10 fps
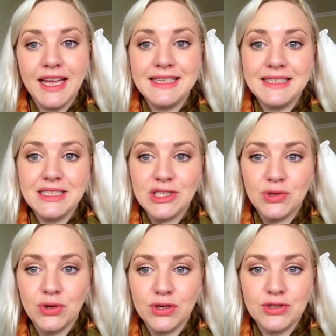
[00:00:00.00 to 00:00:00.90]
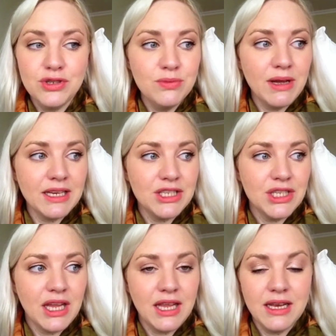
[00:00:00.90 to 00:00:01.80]
I didn't talk too
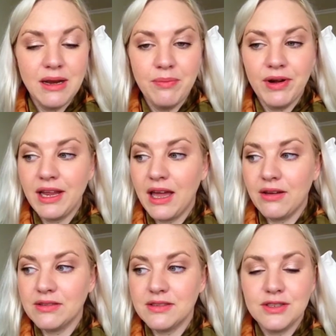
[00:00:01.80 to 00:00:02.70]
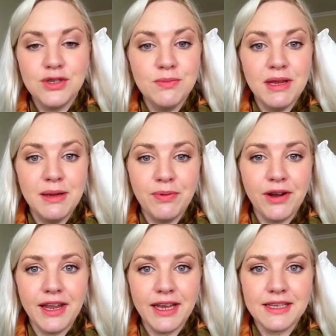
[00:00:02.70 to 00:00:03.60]
much and bring out too many
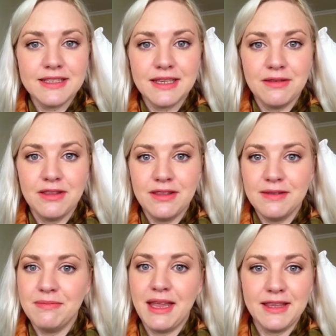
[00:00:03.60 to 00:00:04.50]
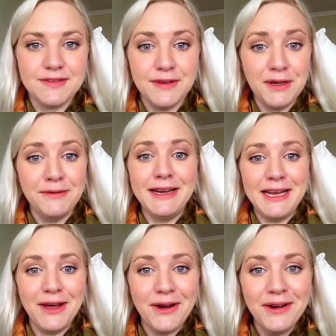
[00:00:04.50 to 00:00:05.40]
products and make this video
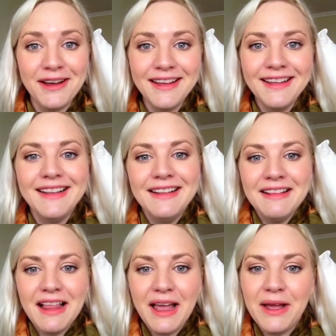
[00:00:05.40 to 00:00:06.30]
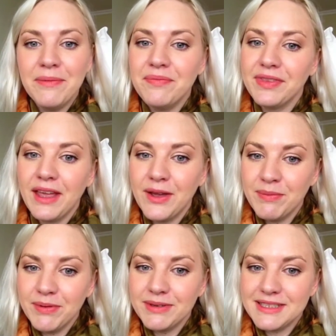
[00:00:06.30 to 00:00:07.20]
really long. I
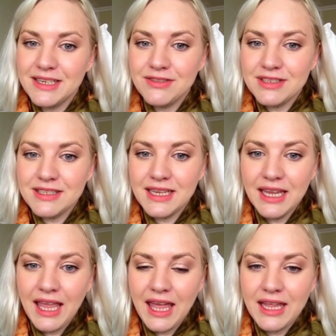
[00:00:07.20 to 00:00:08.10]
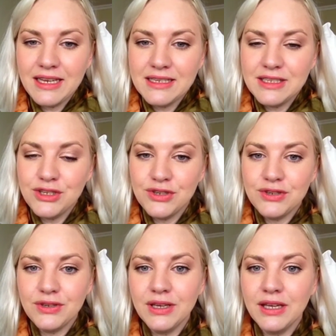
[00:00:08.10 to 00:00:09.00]
hope it was interesting and you